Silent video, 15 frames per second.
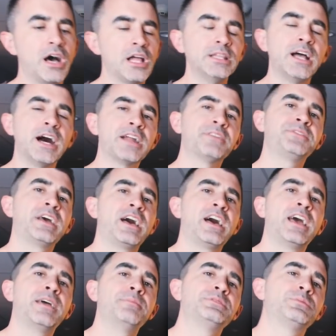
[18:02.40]
A lot of
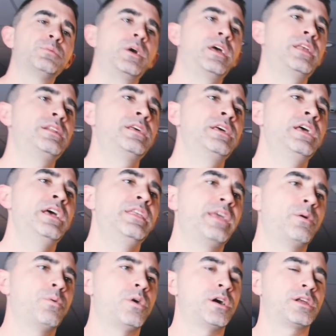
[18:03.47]
times when
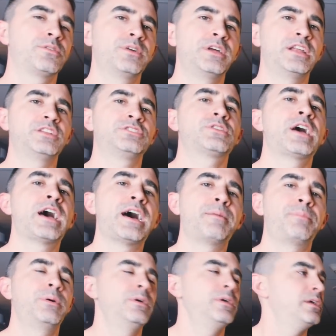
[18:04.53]
they want to create a
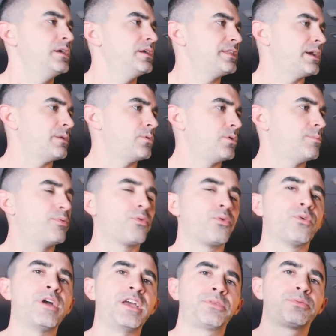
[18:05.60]
trap, they will
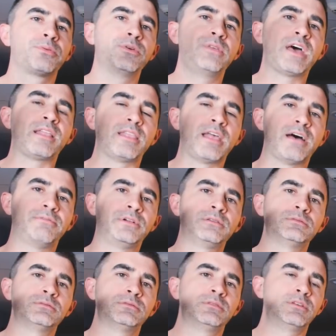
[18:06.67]
break through that
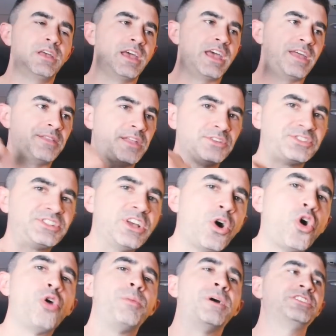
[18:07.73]
level, and then you'll see a
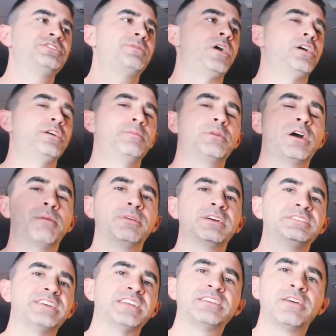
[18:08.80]
whole bunch of volume come,
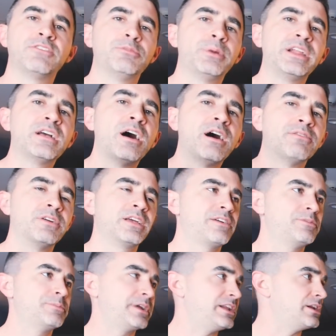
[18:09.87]
because that's everybody
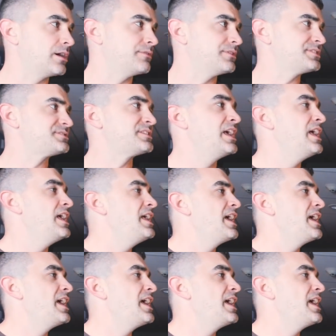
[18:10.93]
covering, everybody nervous.